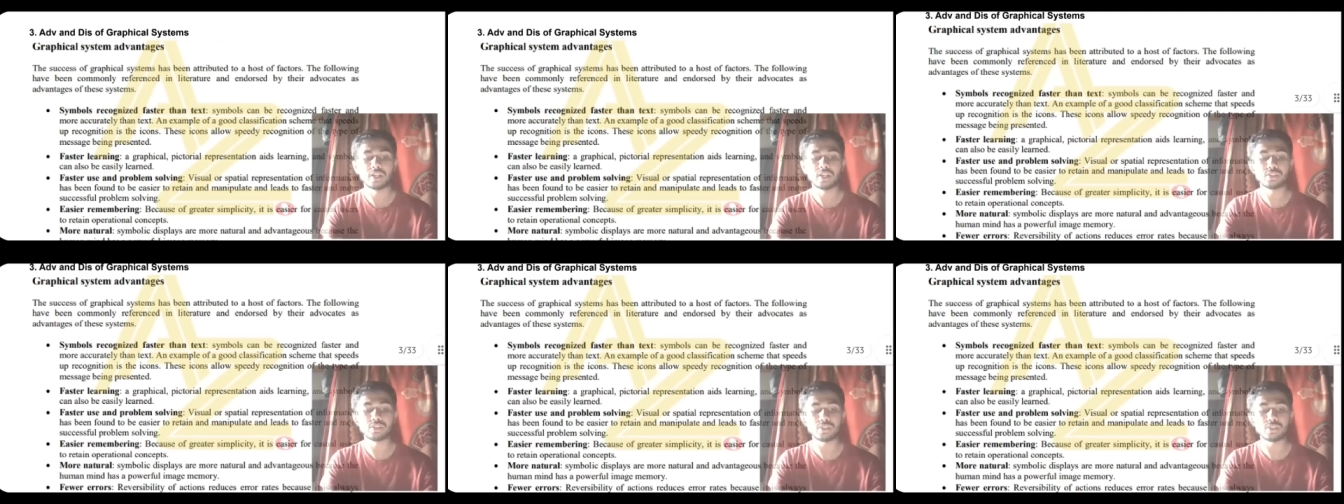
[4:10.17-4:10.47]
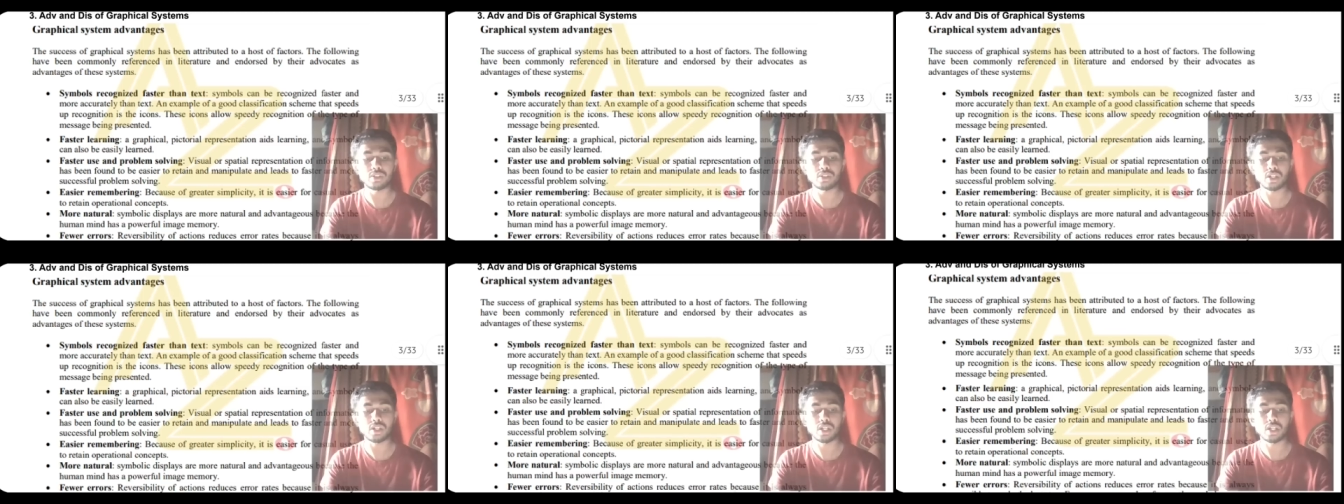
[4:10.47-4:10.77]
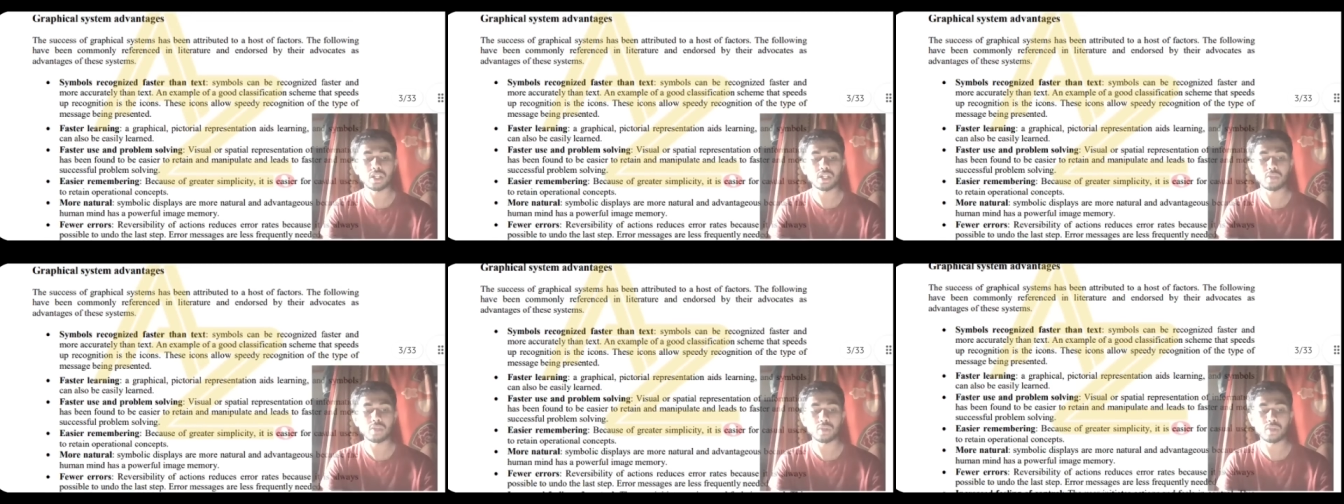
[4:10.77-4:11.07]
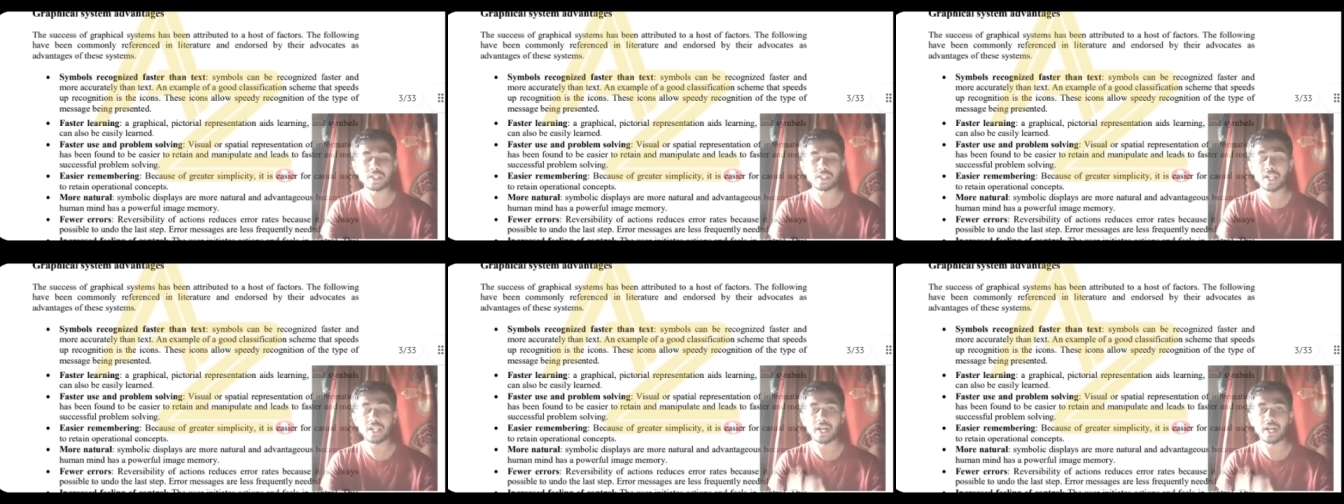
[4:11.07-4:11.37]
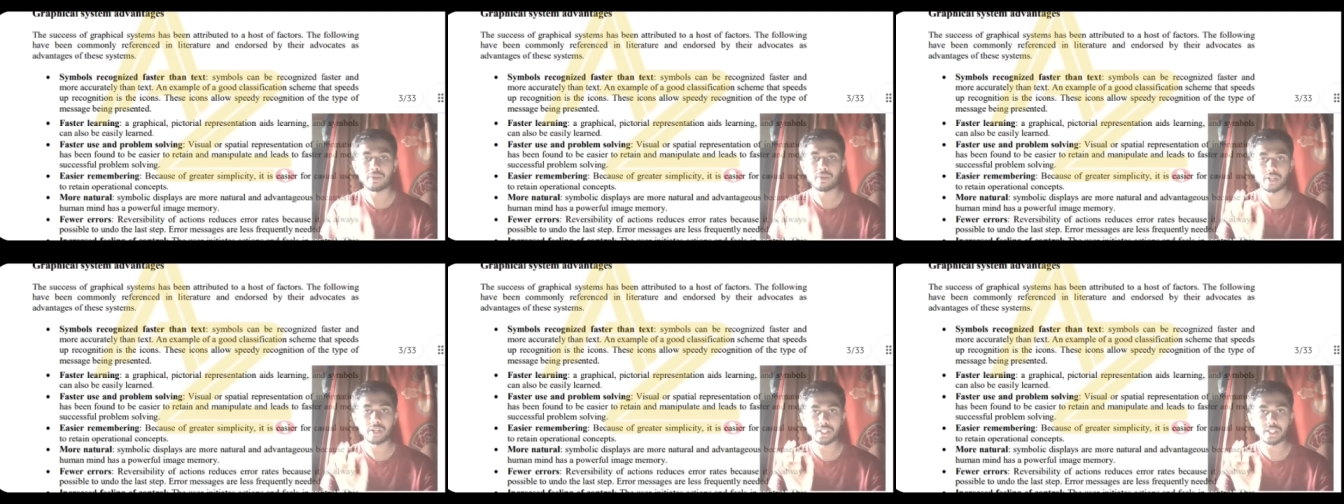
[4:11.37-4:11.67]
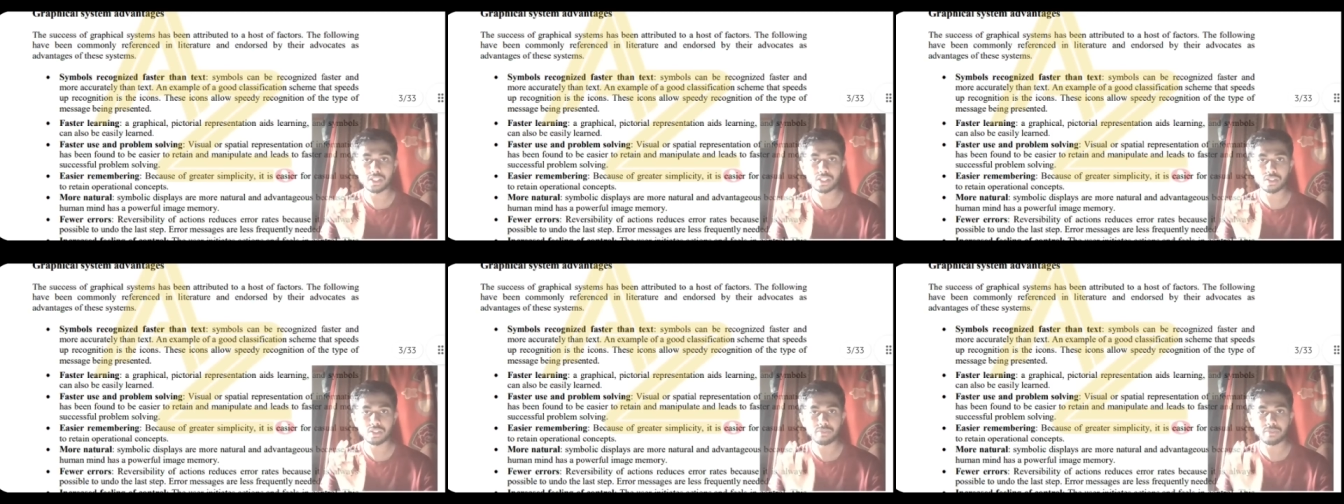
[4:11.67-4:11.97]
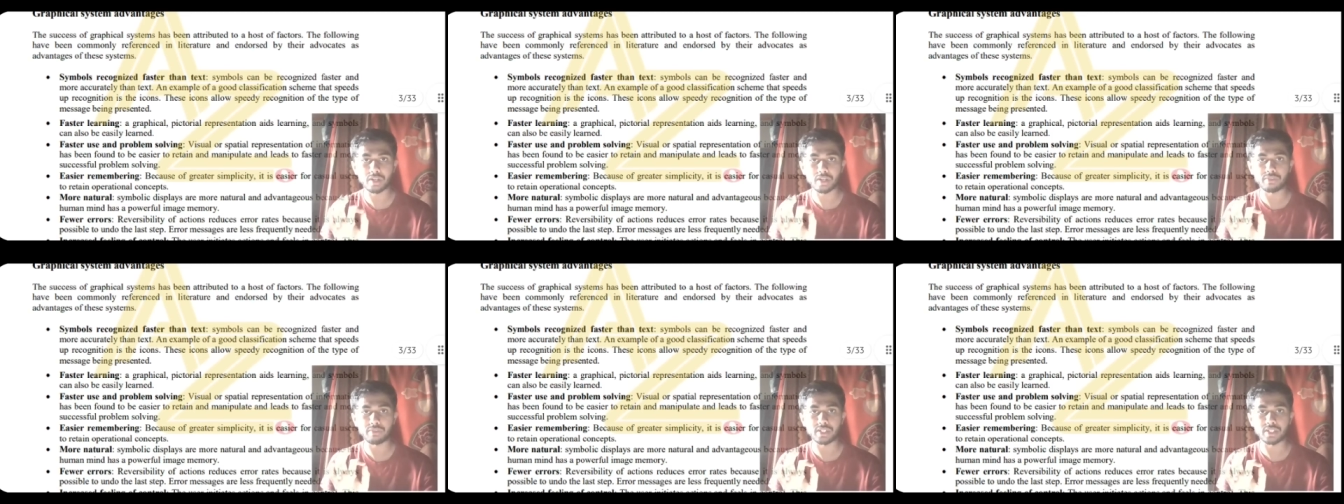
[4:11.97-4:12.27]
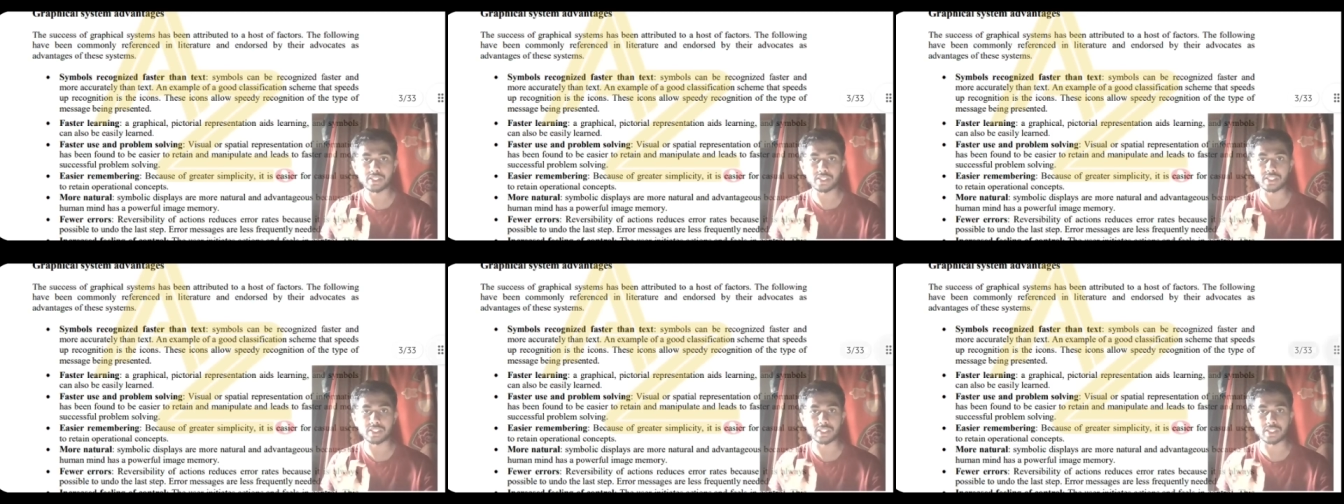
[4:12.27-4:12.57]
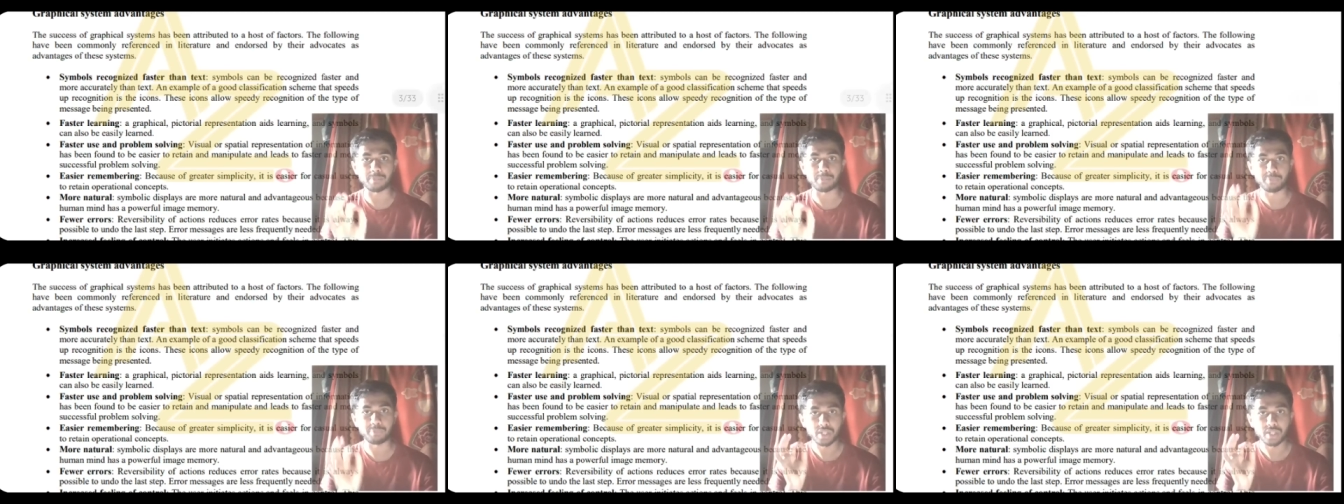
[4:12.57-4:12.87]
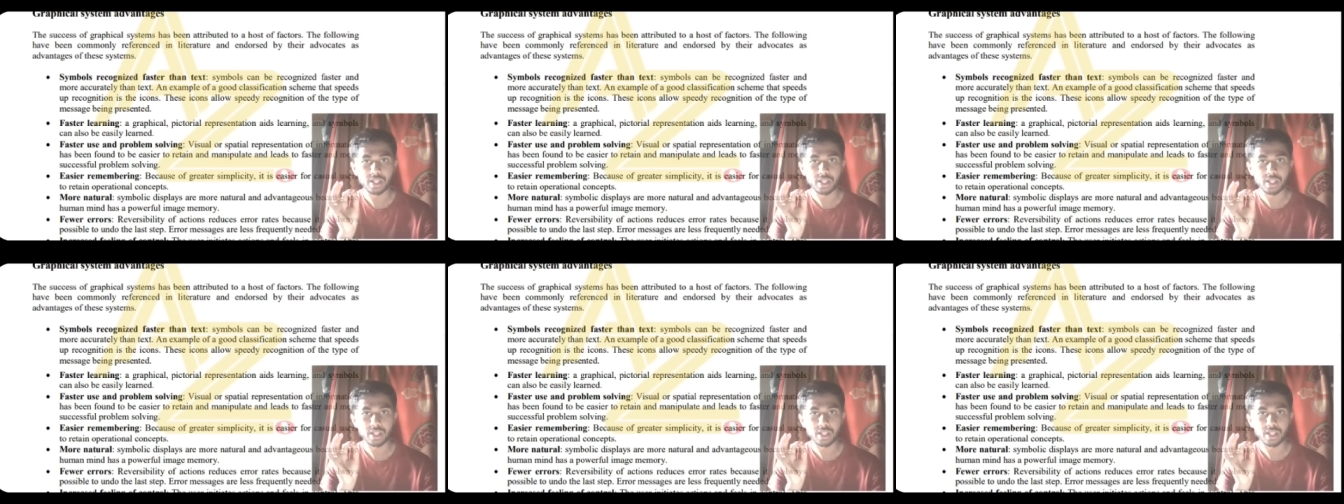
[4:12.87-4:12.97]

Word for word: So, uh, what are the advantages of graphical system?